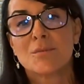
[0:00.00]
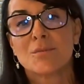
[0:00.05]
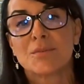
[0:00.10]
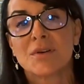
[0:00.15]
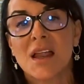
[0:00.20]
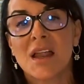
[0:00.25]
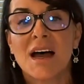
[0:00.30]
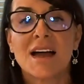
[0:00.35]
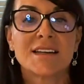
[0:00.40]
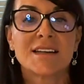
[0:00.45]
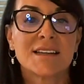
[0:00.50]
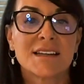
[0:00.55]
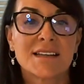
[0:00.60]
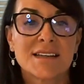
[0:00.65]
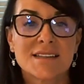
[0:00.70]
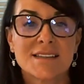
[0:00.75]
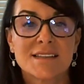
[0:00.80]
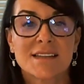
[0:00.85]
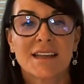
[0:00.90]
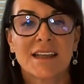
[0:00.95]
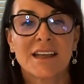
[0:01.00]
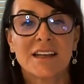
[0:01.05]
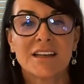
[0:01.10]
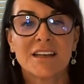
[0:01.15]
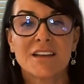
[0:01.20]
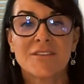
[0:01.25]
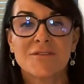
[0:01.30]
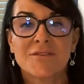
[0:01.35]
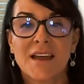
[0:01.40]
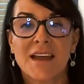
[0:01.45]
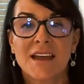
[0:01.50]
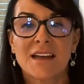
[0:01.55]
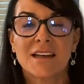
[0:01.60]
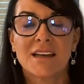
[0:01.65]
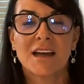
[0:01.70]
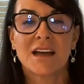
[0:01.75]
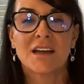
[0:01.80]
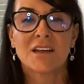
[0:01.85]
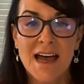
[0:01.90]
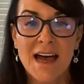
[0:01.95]
blindness, kidney
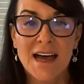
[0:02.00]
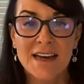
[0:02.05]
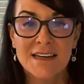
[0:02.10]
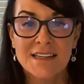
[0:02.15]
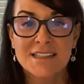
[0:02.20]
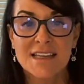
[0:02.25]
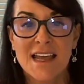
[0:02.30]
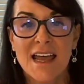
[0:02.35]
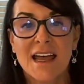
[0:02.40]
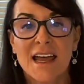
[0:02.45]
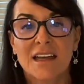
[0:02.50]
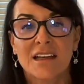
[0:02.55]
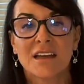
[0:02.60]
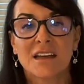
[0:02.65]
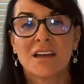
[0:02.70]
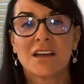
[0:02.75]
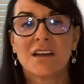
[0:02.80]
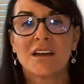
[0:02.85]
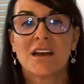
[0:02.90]
failure, heart attack,